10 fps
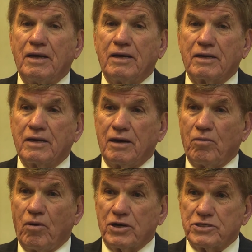And the guy
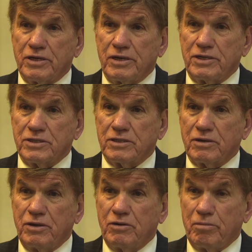walks in and he says, are
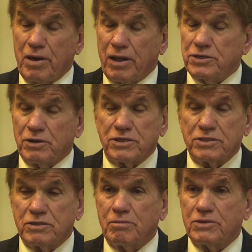you the manager? I
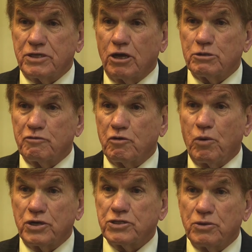says, no, I'm a salesman for
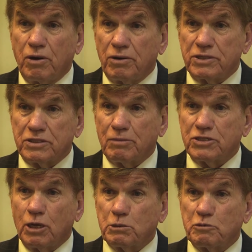Wesson Oil. He says, I'm a
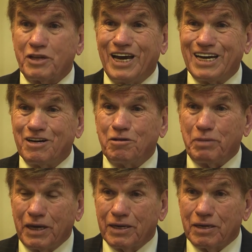salesman for the Echo
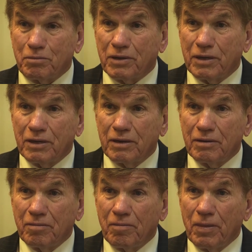Pan Company.
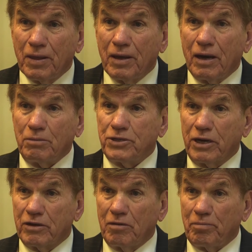I'm
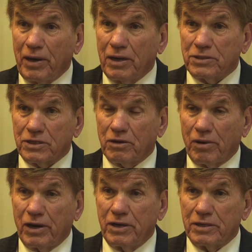checking on pans that are
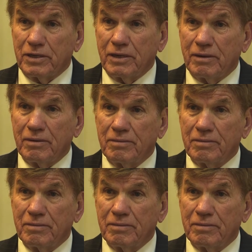running tonight.